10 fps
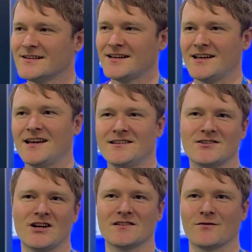It's a
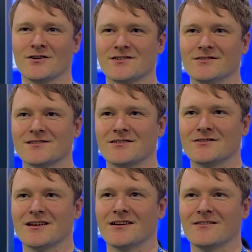chance for us also
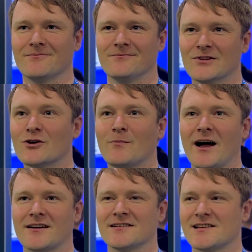to look
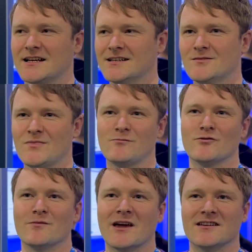back and say, maybe
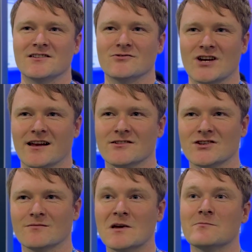we made it too
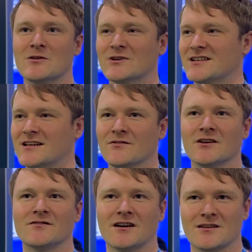challenging, maybe we didn't give
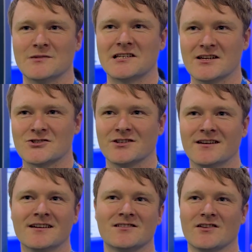enough documentation
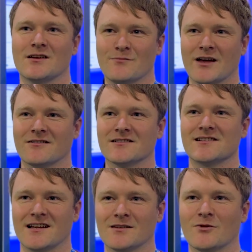so they can better
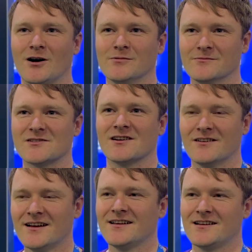understand the problem. So
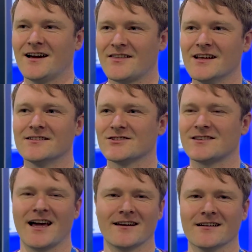I think just
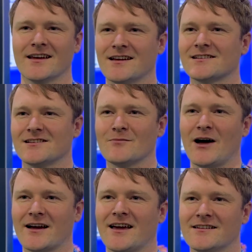the analytics on the
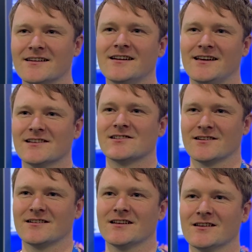back end is
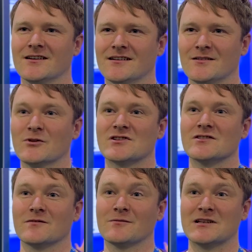certainly the most
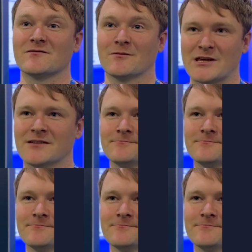useful piece for me.